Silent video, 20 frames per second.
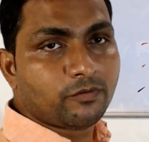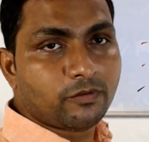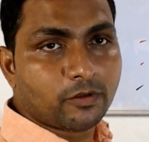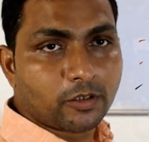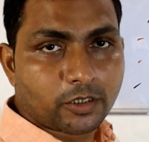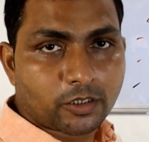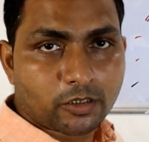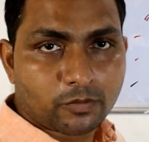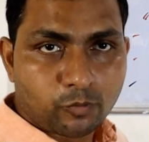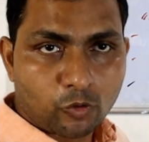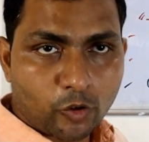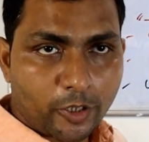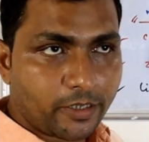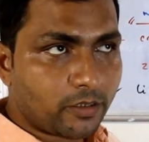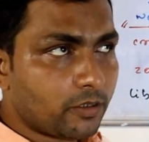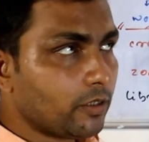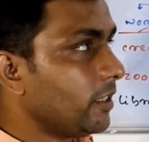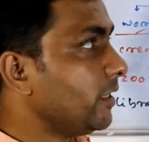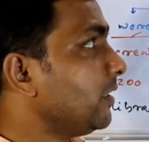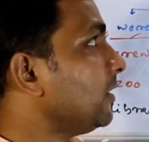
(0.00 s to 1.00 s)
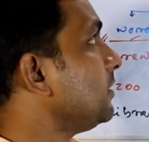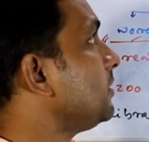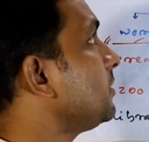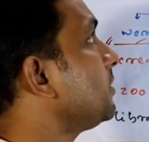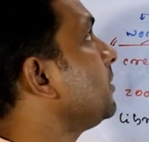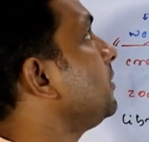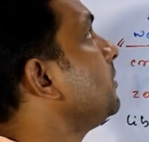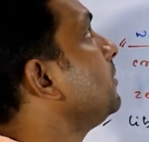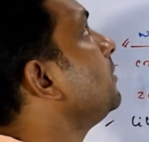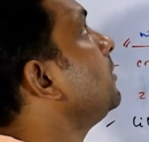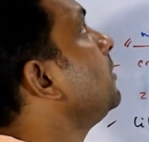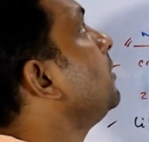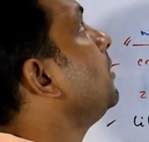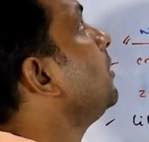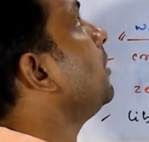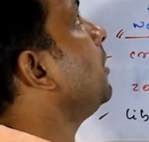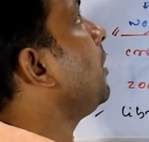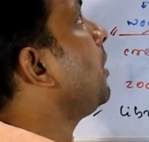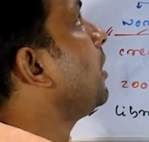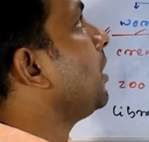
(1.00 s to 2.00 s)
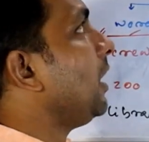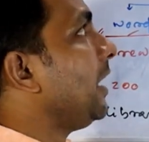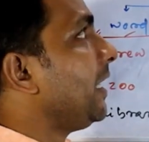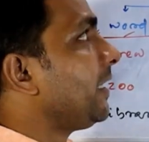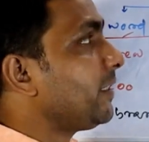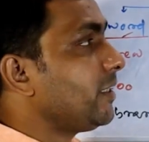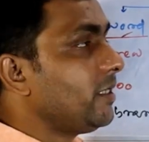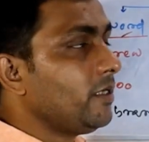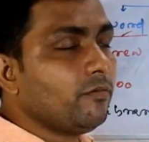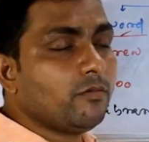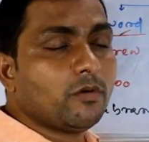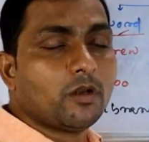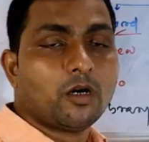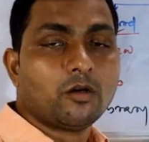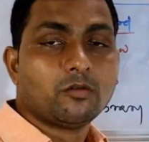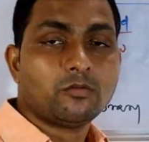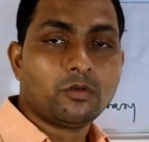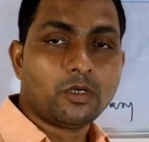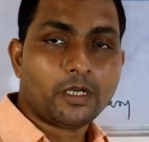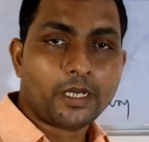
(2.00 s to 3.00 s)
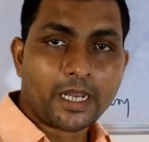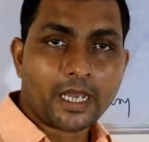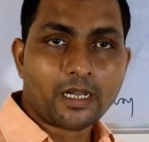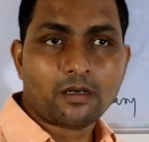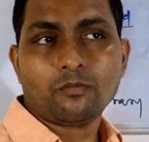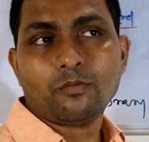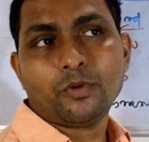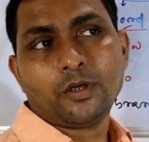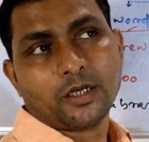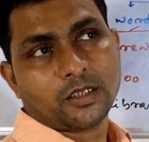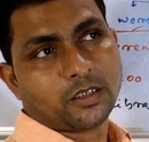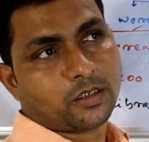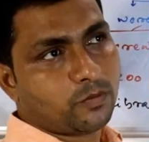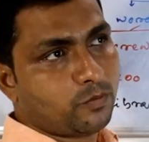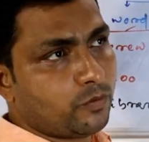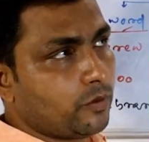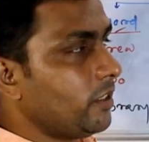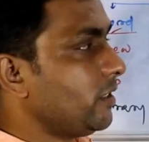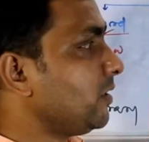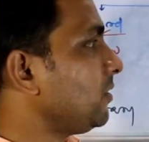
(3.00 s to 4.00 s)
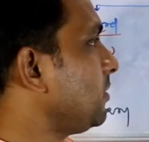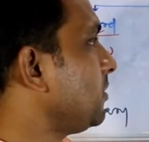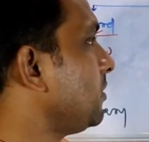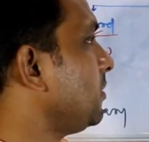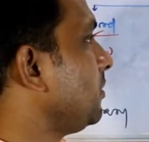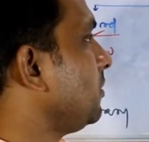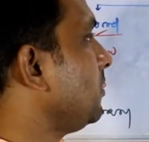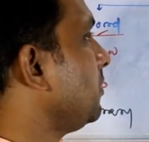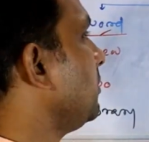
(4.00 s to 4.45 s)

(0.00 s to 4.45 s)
first point is collective noun can be expressed